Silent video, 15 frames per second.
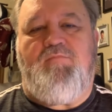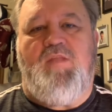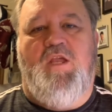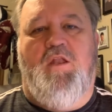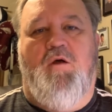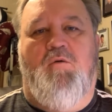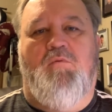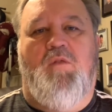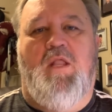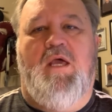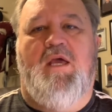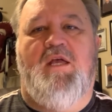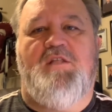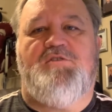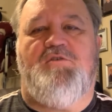you know,
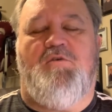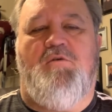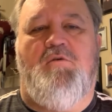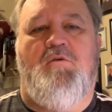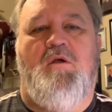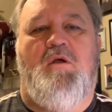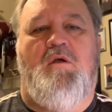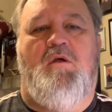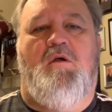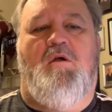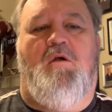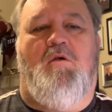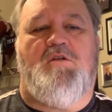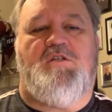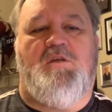lids or
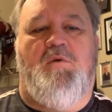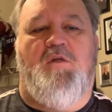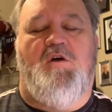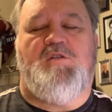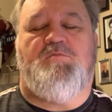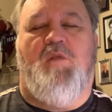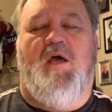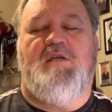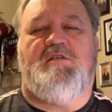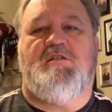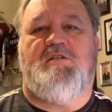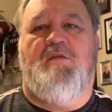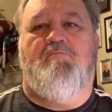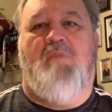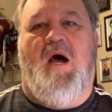or some of those
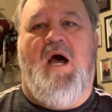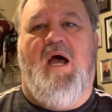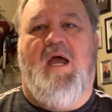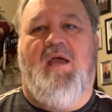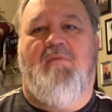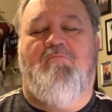places and buy